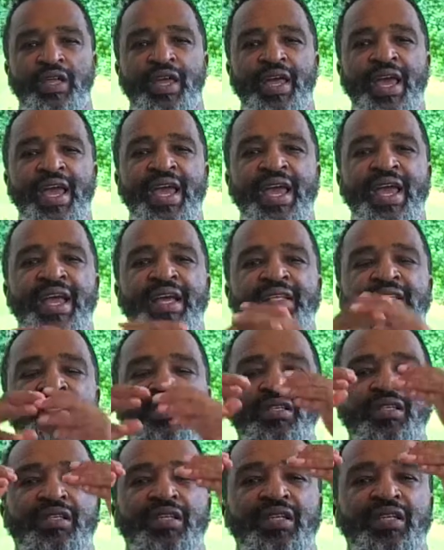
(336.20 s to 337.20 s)
And
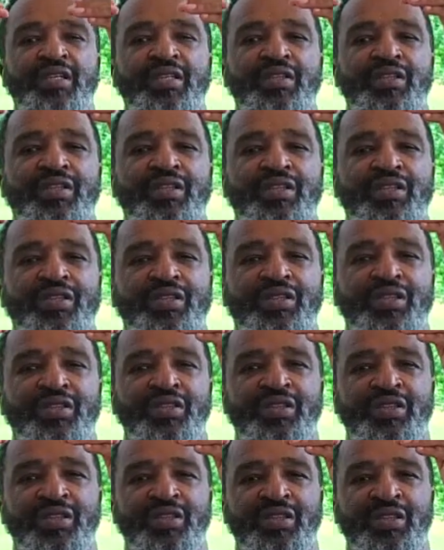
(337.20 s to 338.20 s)

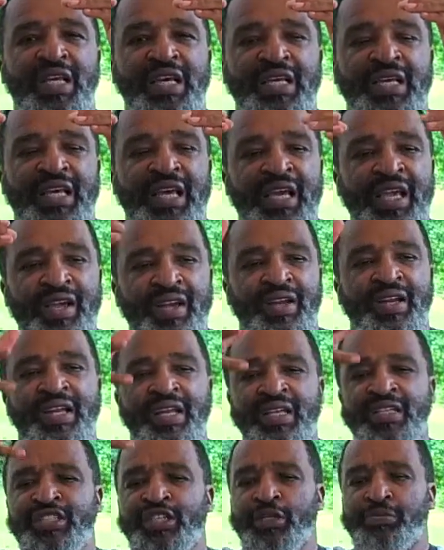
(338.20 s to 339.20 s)
they hear
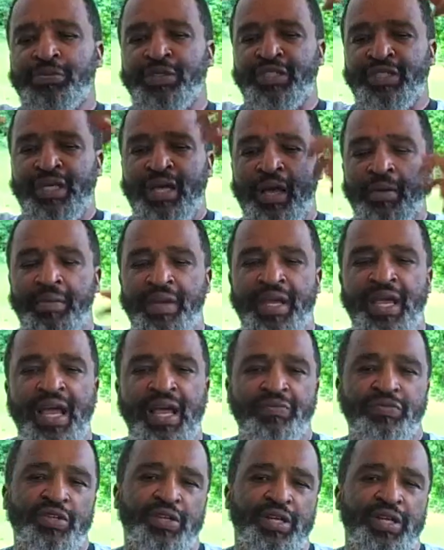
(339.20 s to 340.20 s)
the Egyptians coming
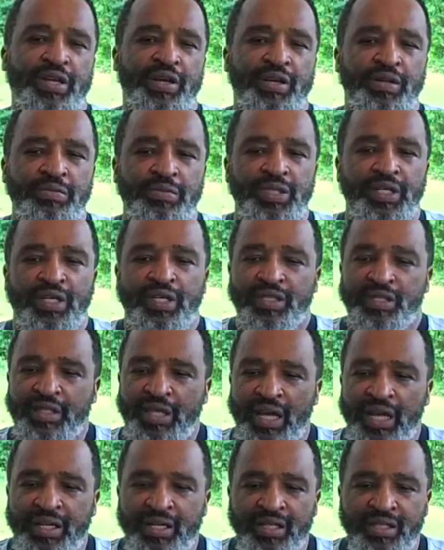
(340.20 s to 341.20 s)
after them.
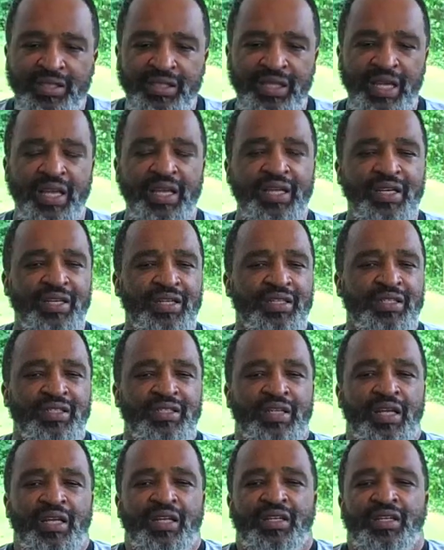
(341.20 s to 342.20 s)
They say,
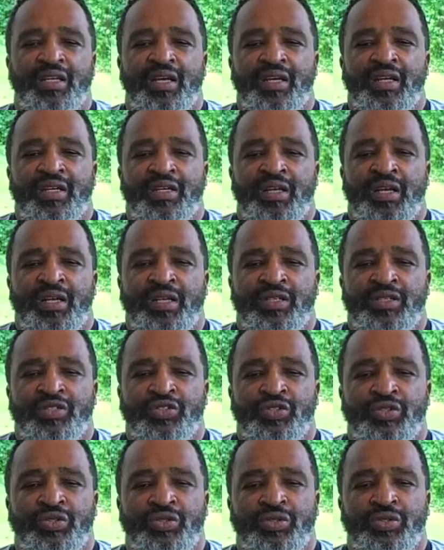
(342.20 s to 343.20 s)
they
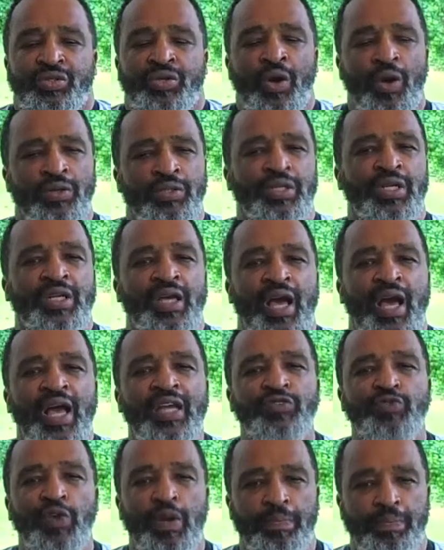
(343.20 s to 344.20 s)
talk to
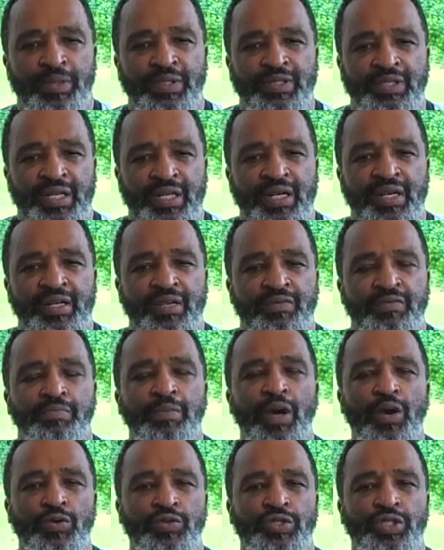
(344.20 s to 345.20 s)
God's representative,
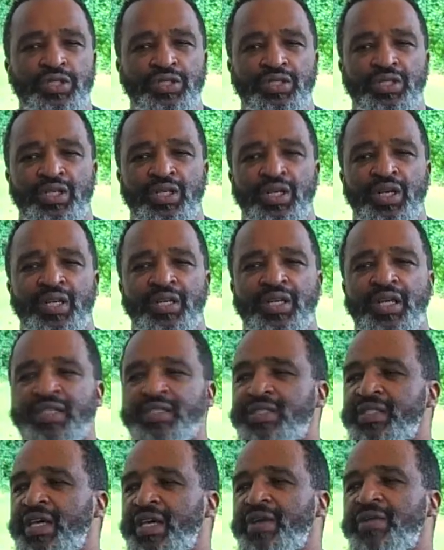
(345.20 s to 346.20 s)
Moses. They
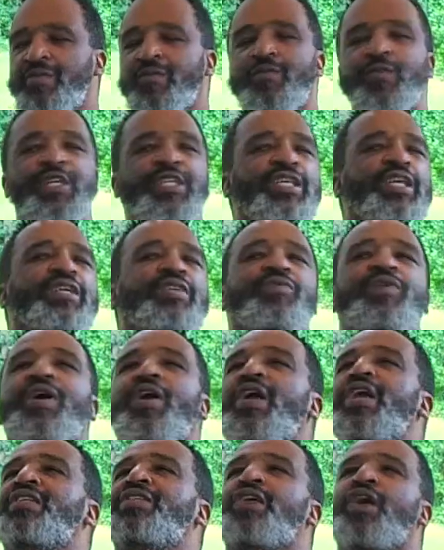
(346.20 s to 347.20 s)
said, we
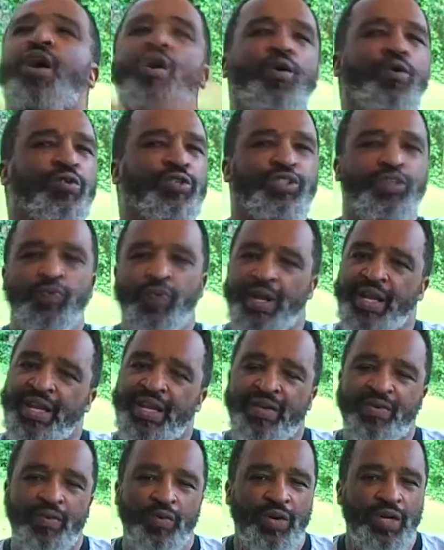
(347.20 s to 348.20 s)
already told you we
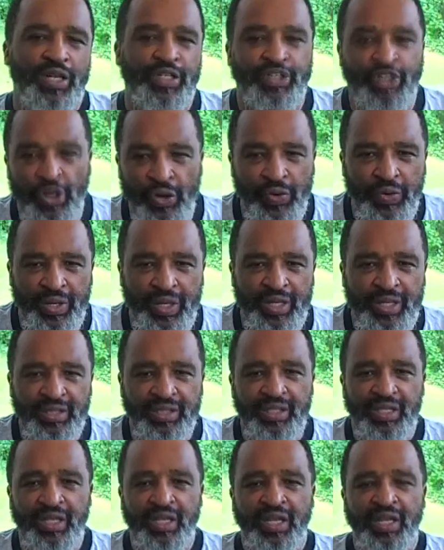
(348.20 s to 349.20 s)
didn't even want to do
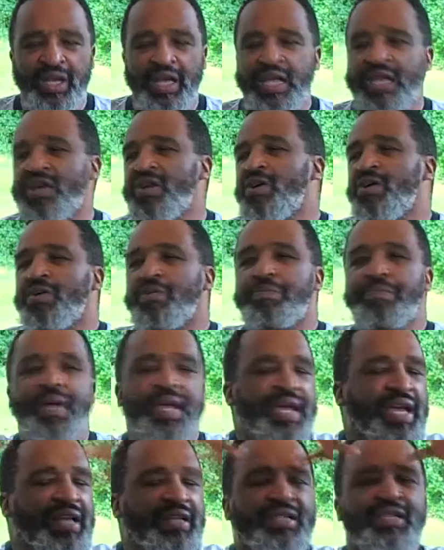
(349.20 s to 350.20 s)
this. Oh
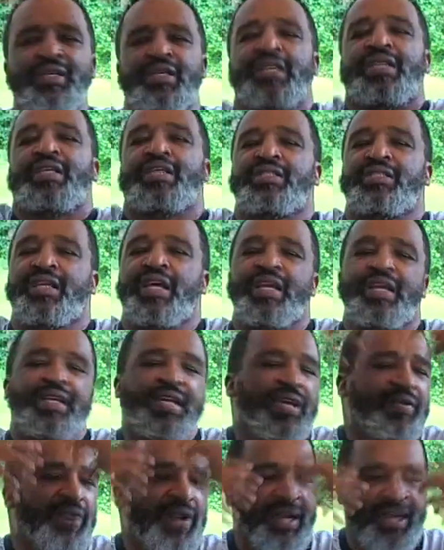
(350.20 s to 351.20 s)
man, look at this. They
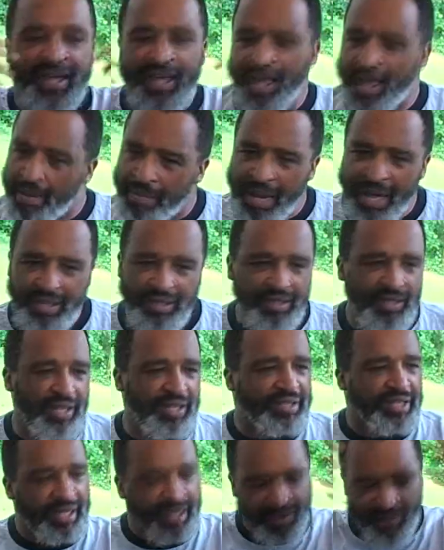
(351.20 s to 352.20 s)
getting ready to come after
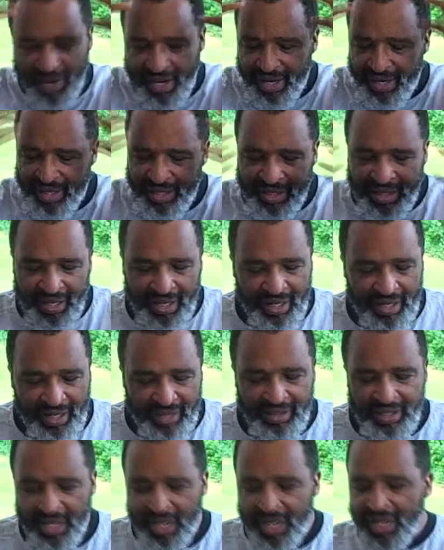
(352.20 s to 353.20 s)
us. They getting ready to kill
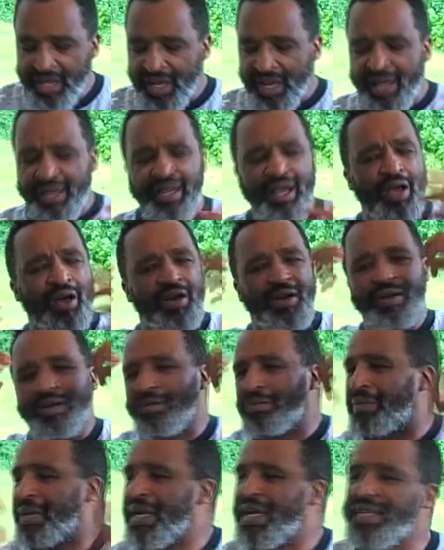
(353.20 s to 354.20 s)
us. And then,
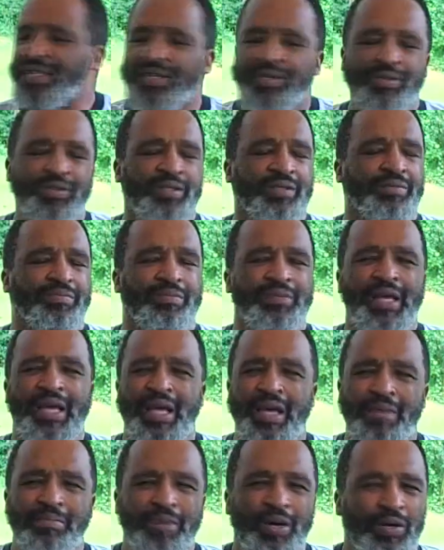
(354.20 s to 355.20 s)
oh
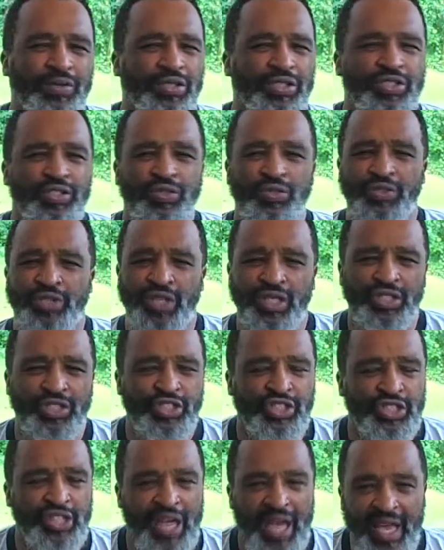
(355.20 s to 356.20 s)
man, Moses, you
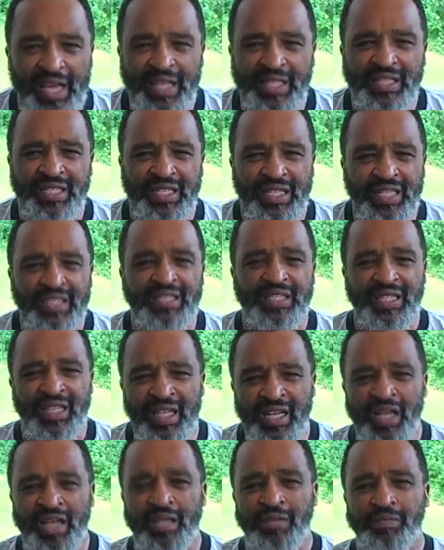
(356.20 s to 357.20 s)
just jacked this
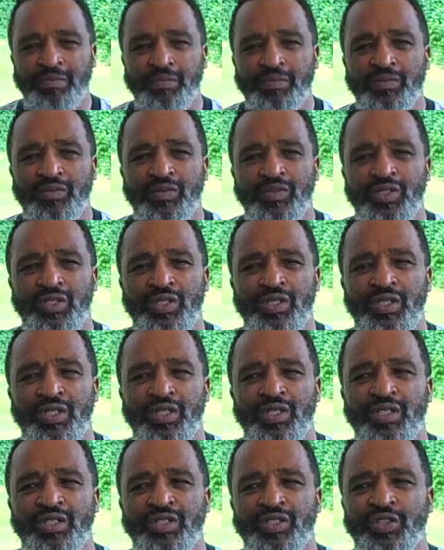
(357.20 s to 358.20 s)
up.
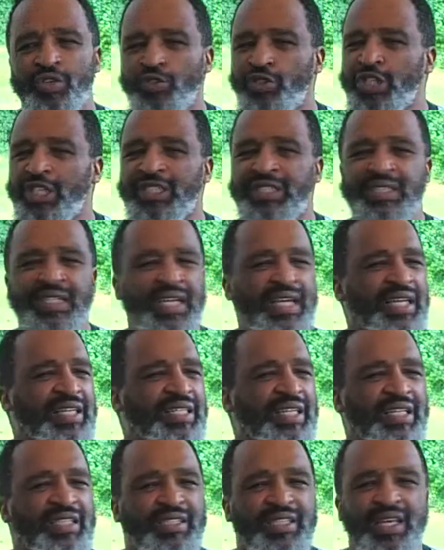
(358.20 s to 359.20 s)
You just did
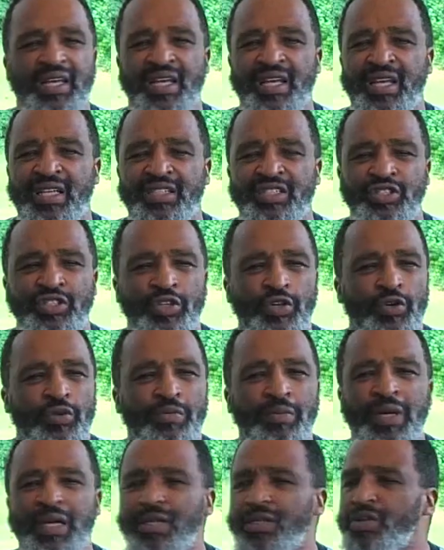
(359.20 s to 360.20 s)
this to us.
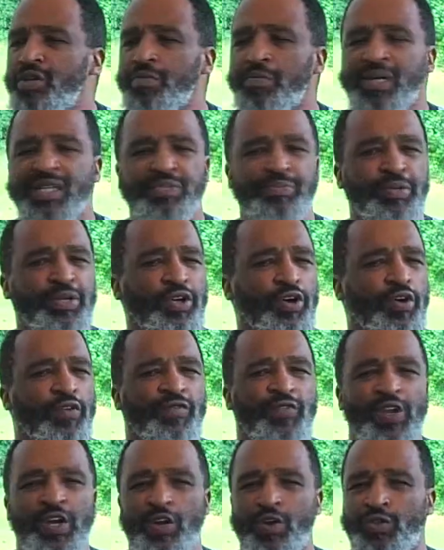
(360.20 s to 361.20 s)
You must be on
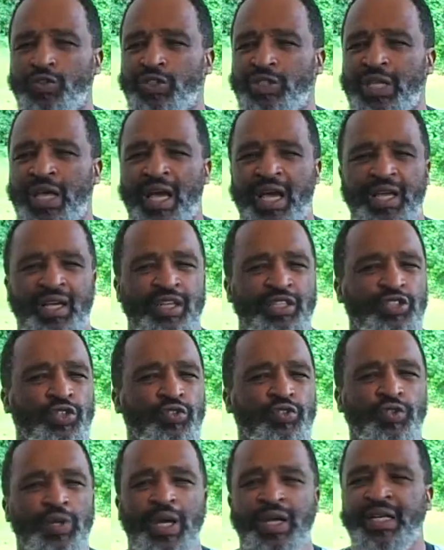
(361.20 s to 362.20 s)
Pharaoh's side because
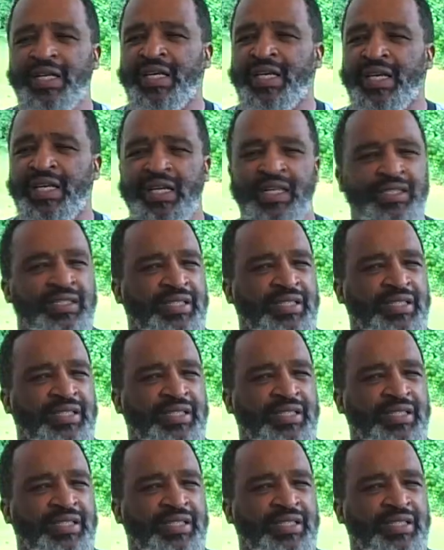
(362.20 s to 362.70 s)
you're trying to get us